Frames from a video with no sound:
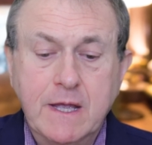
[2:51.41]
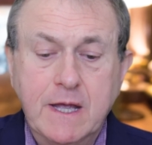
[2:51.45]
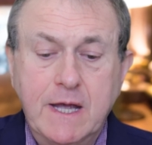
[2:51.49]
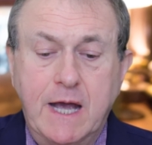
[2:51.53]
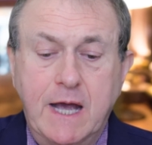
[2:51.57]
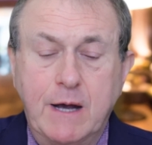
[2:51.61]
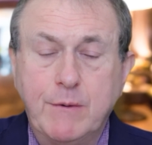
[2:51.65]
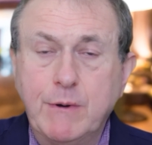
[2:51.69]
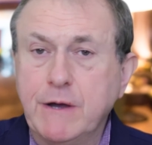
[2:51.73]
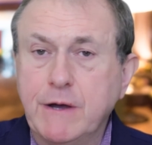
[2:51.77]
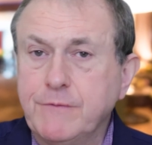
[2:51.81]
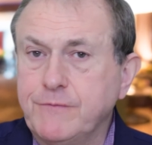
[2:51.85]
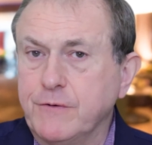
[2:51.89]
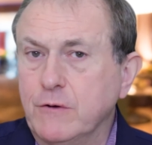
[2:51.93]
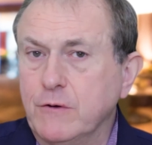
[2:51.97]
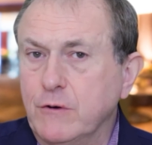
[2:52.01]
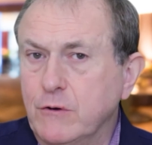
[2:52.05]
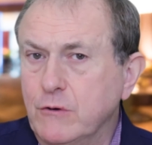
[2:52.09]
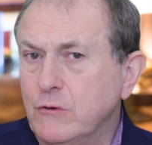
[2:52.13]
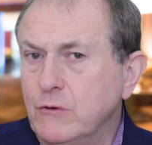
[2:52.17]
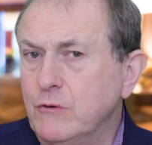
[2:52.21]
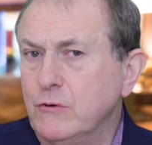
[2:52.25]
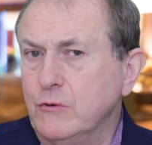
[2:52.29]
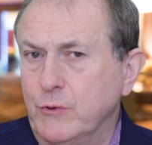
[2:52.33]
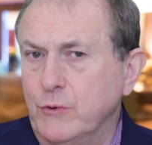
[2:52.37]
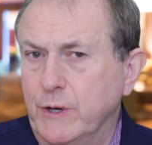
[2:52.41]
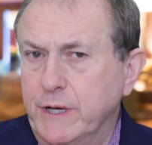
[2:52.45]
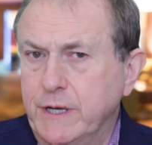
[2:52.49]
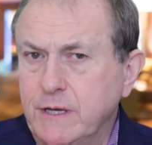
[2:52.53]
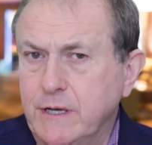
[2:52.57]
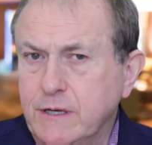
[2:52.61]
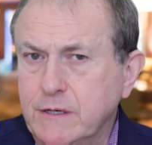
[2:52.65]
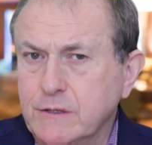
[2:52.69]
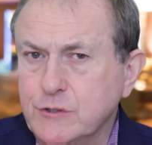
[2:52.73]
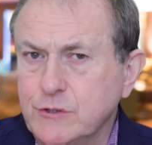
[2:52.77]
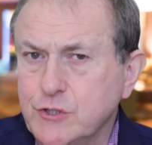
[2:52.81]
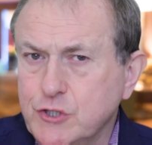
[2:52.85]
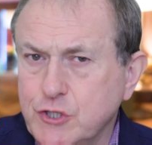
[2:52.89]
However, all
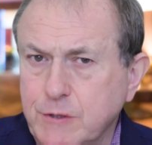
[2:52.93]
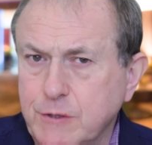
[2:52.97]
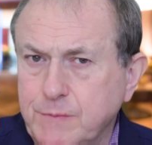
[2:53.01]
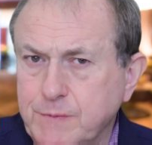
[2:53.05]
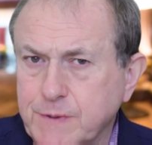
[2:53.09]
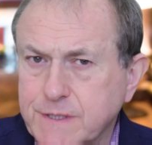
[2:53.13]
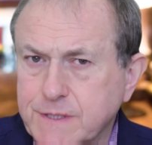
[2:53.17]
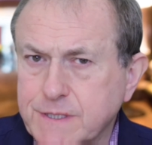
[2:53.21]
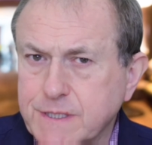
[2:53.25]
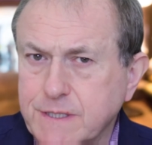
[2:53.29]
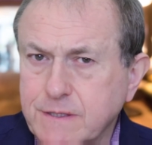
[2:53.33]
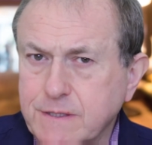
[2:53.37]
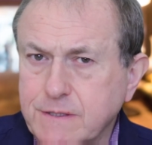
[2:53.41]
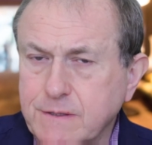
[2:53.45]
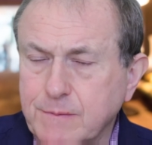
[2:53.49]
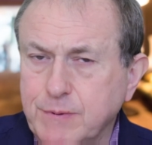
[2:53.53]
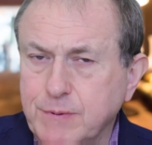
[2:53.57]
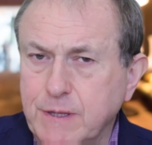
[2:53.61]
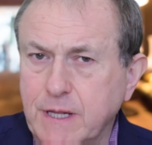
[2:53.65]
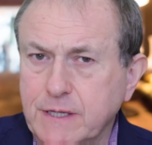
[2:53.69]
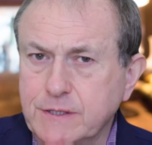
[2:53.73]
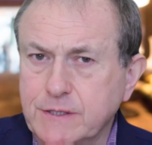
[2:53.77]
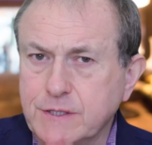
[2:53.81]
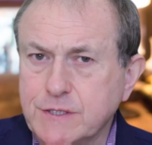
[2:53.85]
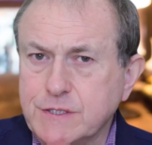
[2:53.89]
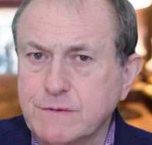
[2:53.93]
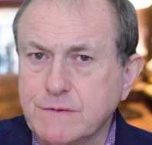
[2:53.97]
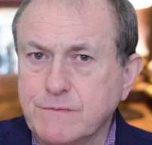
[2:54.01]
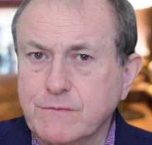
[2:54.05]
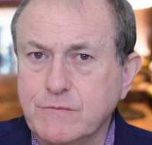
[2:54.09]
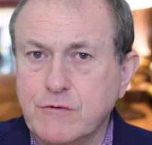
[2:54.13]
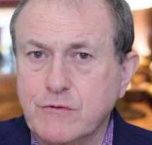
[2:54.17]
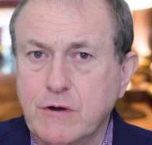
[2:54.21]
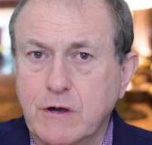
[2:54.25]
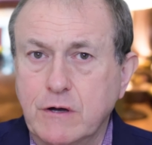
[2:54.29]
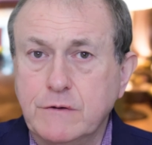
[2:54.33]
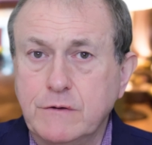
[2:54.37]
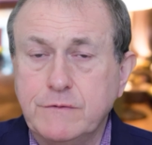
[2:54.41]
week, Jupiter, the planet of
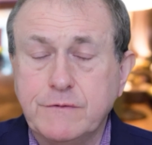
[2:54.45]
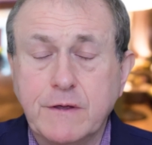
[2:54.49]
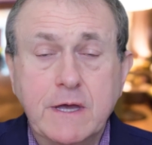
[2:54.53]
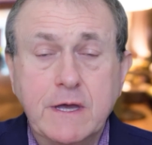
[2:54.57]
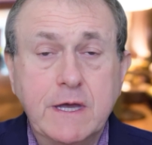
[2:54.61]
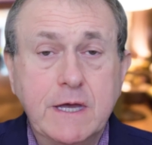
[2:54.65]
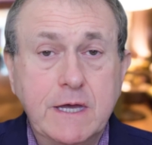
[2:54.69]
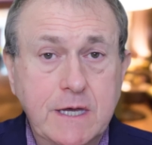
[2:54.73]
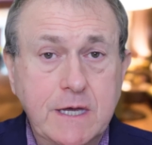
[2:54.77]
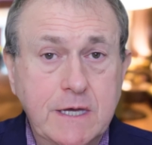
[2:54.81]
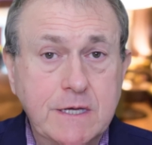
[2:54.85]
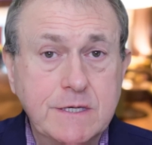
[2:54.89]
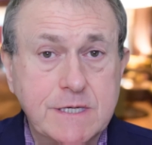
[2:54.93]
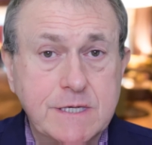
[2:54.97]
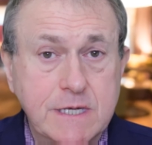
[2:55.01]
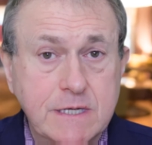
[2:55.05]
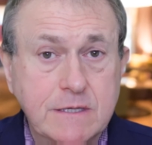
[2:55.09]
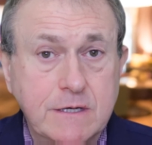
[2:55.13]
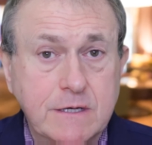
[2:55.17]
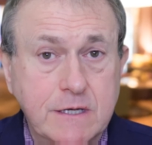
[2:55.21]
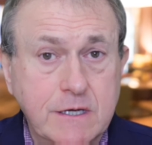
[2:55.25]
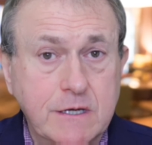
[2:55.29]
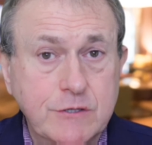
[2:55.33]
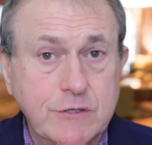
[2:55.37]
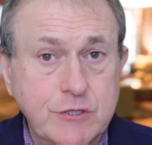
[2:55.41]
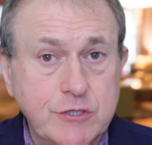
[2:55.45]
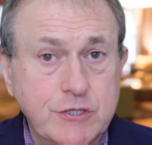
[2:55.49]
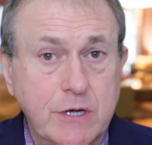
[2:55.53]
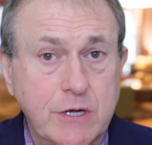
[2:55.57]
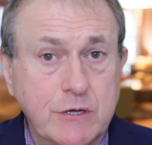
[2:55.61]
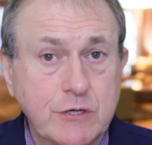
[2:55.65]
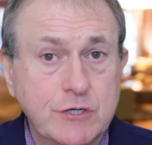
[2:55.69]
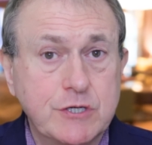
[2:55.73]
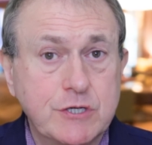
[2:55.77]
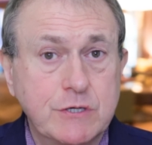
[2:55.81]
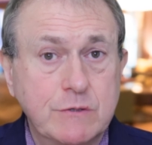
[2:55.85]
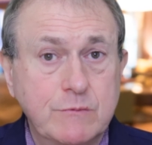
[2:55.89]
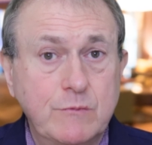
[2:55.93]
growth, is in a
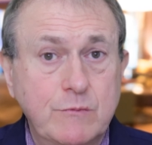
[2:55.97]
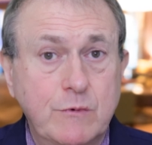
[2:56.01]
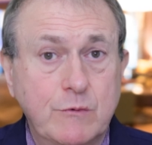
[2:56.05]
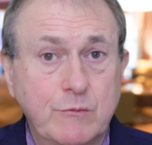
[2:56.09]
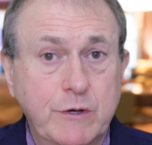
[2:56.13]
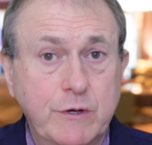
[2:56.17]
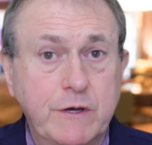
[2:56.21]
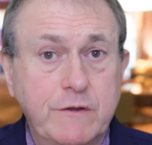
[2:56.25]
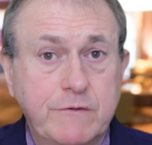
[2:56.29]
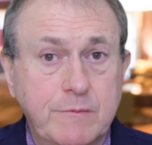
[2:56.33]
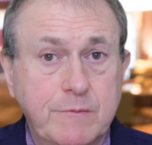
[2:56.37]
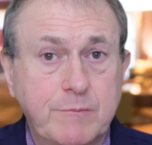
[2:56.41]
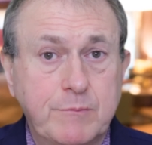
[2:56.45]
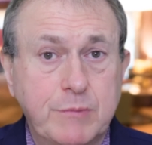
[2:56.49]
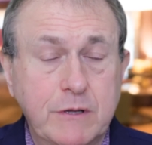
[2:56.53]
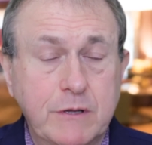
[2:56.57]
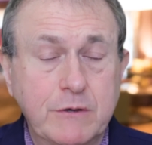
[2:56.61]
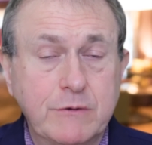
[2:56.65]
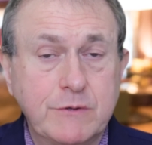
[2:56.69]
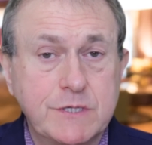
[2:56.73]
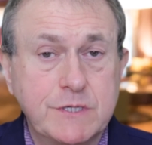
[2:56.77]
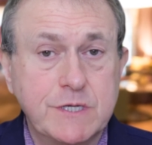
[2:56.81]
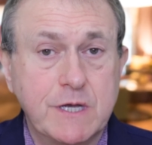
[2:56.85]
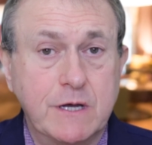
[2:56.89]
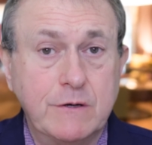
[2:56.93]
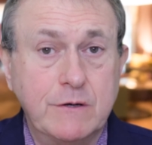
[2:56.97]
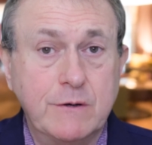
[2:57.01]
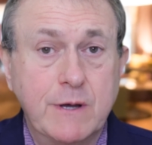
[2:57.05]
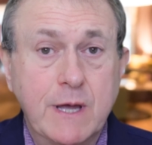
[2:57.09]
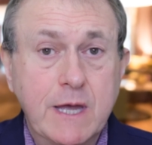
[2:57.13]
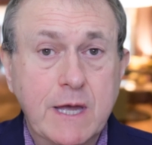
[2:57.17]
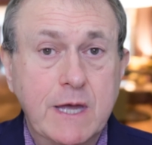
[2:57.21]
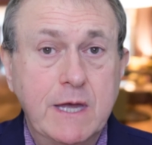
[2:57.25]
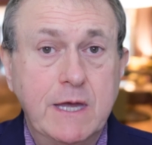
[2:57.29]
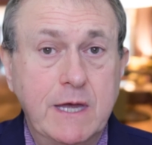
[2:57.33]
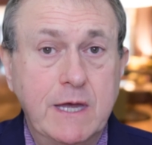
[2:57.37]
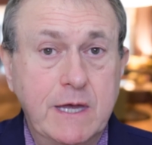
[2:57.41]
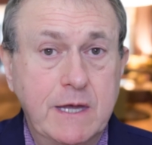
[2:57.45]
conjunction with Pluto
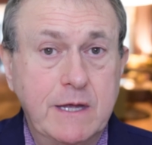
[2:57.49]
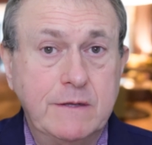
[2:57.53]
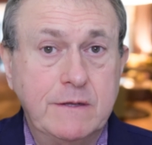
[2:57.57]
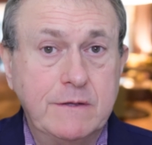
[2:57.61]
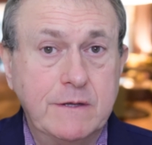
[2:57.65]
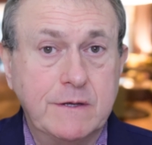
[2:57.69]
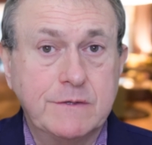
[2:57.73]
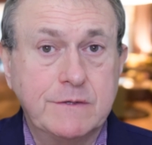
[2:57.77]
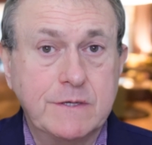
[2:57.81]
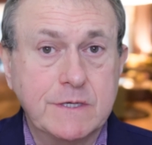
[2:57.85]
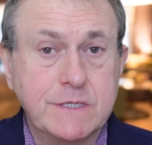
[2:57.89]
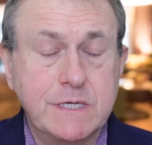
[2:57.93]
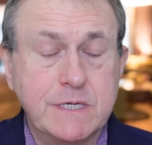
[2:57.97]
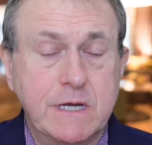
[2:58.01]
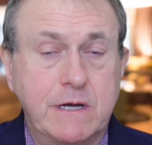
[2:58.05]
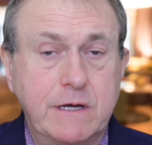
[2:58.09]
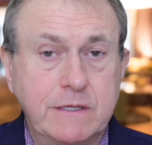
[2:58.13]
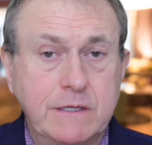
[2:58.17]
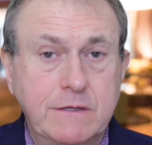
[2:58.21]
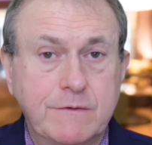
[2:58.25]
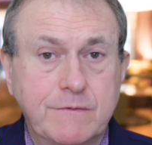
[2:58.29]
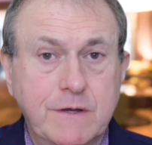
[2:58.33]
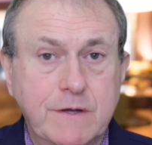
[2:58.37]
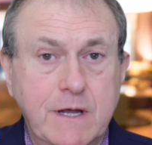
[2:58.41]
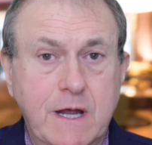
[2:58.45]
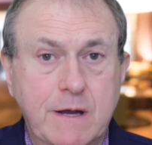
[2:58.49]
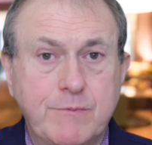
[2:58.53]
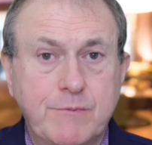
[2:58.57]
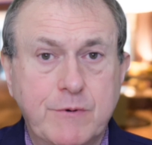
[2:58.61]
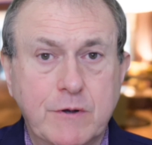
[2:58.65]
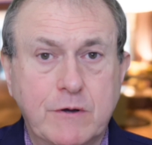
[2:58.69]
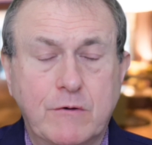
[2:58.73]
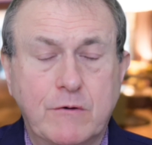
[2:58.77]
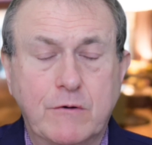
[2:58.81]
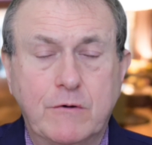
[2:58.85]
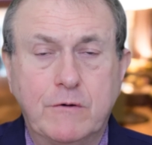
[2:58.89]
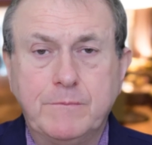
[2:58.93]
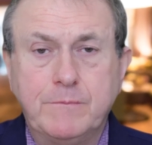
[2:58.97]
in the sign of
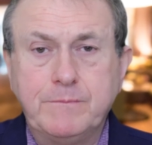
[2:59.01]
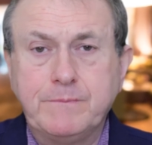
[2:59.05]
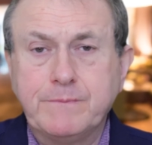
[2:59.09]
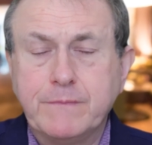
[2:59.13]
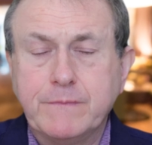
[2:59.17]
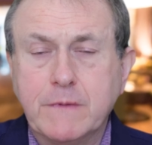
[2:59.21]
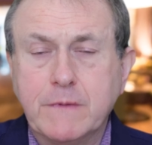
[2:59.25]
Capricorn.